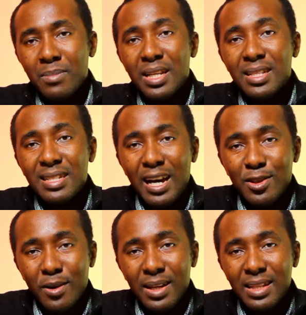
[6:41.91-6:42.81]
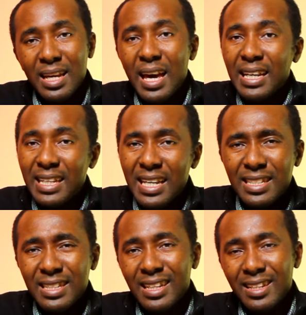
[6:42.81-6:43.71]
is actually
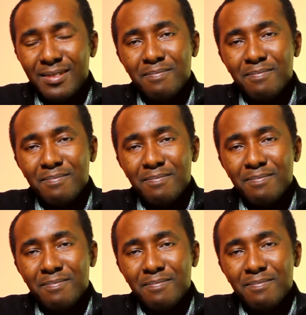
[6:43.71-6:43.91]
engaging in.